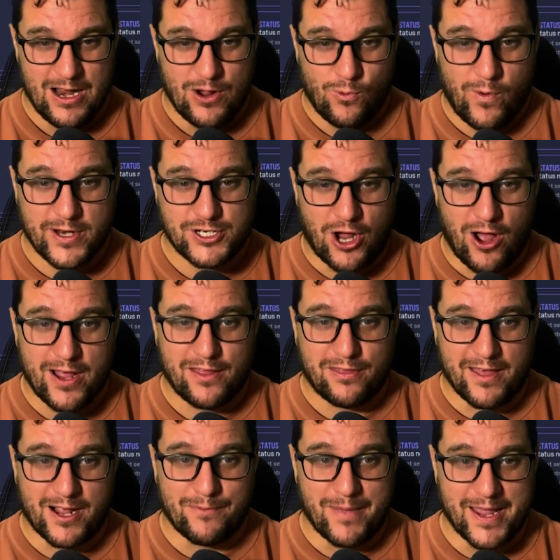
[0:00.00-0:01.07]
which I
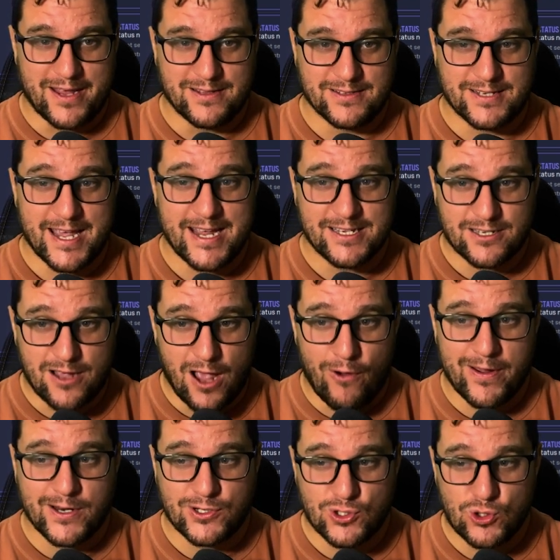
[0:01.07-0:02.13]
think means he's
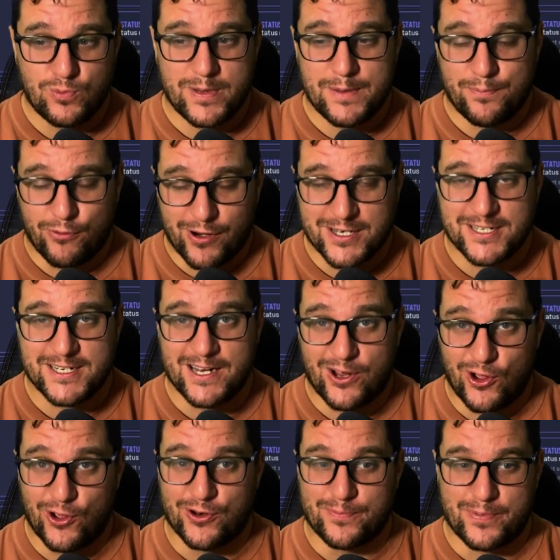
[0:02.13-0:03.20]
going to be pretty
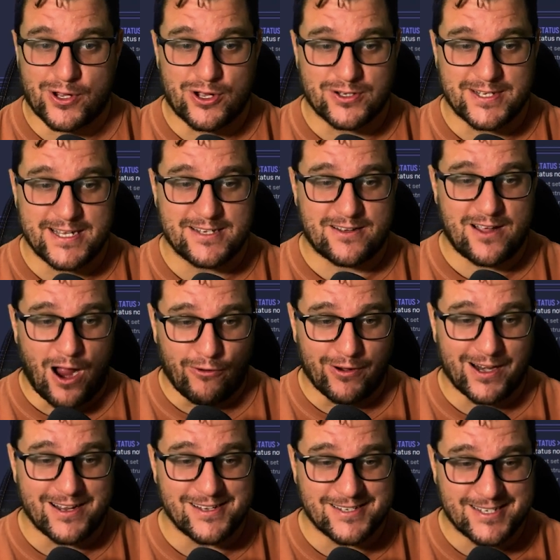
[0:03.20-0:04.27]
good because he's
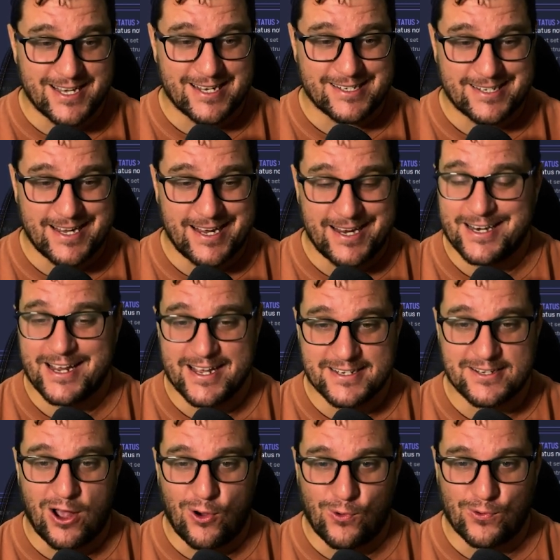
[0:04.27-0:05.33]
currently 16
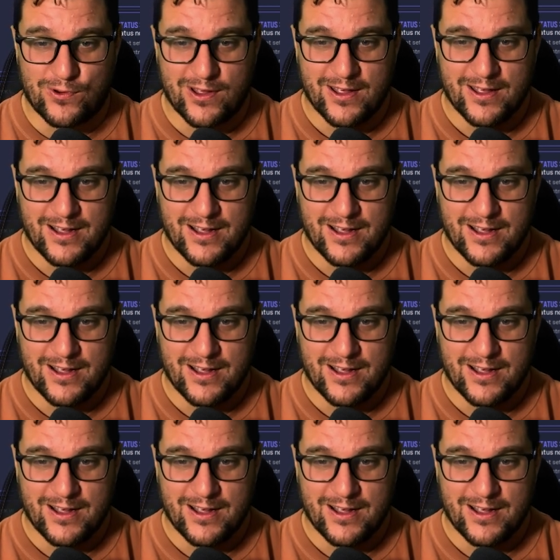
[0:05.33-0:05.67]
years old.